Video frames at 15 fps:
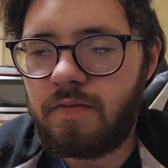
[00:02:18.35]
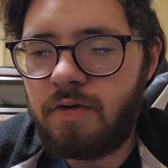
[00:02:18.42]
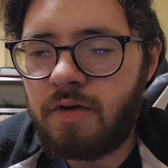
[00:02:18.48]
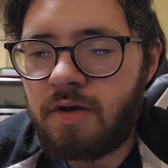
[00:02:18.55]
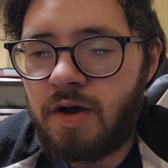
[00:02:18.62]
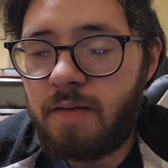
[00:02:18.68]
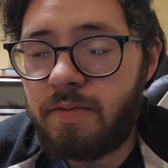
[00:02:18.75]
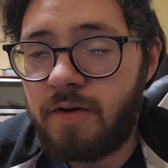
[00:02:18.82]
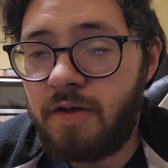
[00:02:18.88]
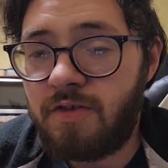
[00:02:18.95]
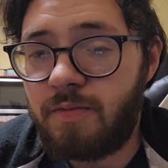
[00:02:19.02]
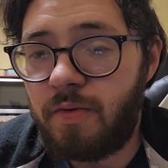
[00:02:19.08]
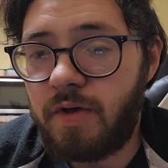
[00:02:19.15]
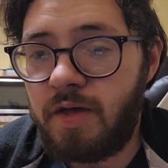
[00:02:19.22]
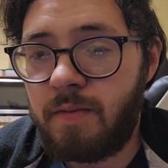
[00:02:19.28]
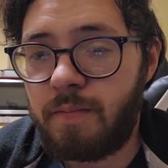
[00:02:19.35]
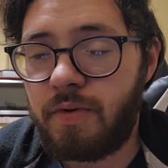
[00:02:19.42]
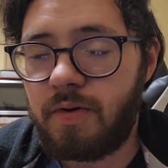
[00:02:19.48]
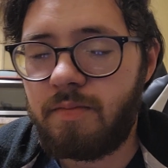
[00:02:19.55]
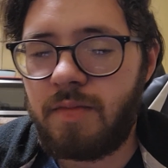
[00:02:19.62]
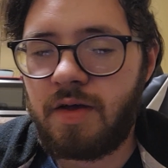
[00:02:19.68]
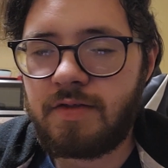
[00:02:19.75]
or comprehensible
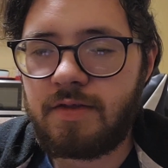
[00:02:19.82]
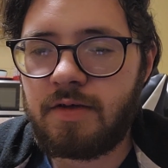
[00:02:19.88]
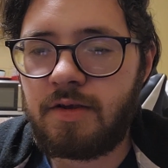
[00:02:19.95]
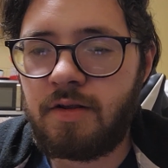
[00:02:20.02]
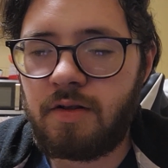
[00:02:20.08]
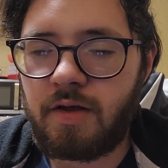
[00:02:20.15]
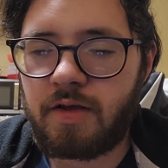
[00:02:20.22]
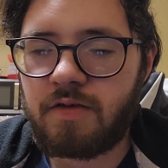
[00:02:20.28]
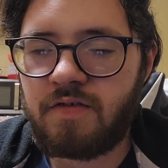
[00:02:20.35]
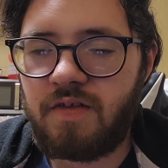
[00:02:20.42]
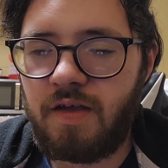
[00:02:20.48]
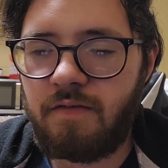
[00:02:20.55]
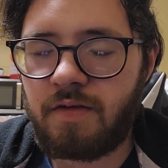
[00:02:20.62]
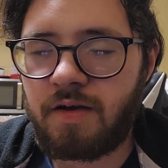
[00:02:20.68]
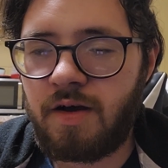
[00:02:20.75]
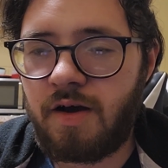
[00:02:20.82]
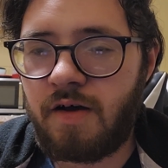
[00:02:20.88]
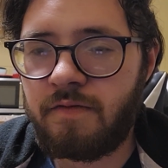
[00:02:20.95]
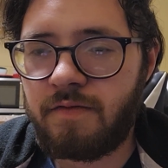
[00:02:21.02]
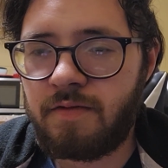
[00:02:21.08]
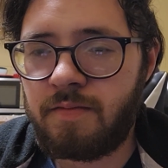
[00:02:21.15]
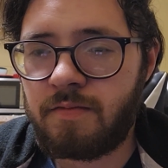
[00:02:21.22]
input method, like Stephen
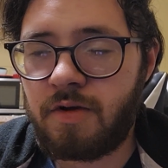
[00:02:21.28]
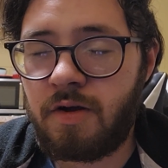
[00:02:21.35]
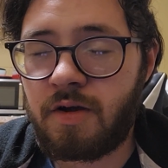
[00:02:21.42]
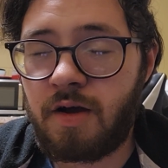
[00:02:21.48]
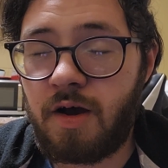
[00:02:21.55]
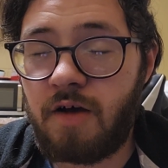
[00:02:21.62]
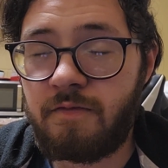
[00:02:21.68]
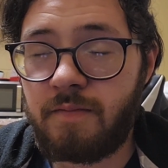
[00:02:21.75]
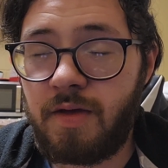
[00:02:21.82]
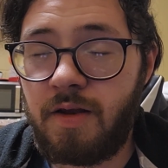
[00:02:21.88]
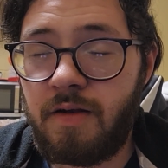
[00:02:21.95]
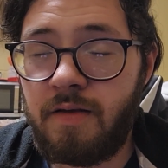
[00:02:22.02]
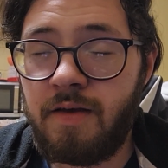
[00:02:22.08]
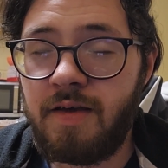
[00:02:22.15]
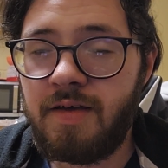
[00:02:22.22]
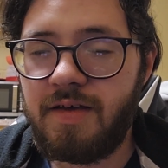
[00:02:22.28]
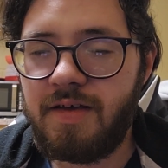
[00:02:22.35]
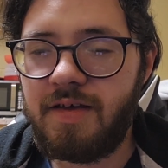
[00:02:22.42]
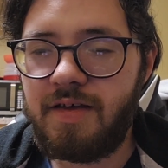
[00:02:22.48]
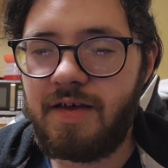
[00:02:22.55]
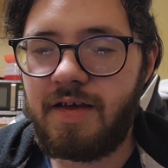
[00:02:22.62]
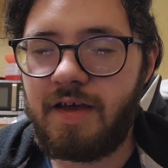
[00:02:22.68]
Kaufman
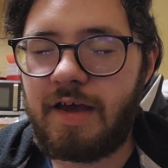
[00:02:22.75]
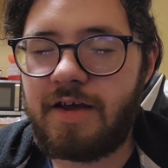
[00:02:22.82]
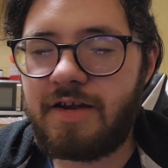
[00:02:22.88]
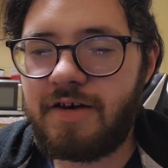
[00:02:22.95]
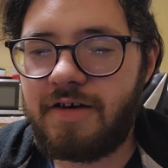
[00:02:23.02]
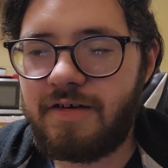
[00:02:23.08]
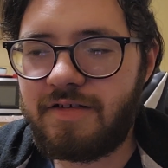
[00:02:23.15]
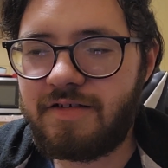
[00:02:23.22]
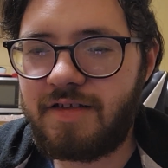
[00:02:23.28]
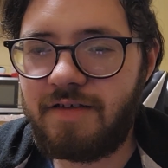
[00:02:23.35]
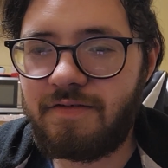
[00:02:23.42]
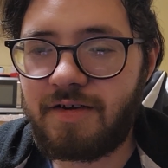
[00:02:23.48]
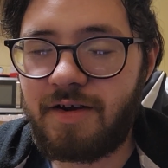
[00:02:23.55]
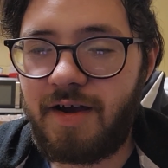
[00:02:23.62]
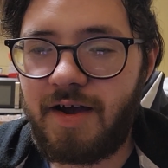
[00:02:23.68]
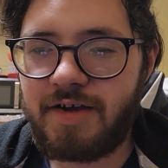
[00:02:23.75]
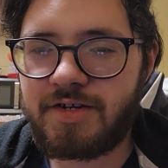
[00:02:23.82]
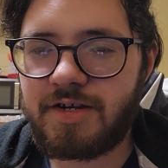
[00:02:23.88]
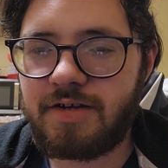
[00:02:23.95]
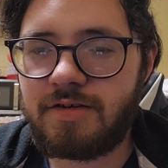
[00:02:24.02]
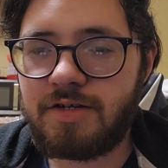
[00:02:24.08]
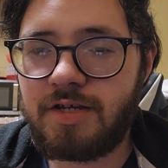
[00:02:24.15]
and Stephen
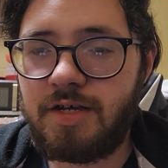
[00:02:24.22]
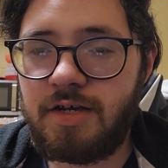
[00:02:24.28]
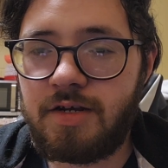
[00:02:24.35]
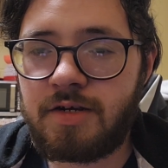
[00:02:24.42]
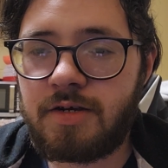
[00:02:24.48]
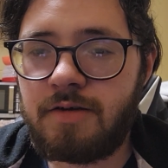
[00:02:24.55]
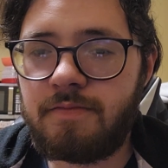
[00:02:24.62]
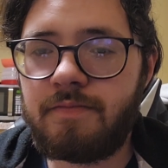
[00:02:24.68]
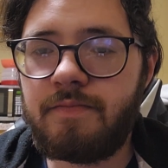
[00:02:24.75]
Krashen teach.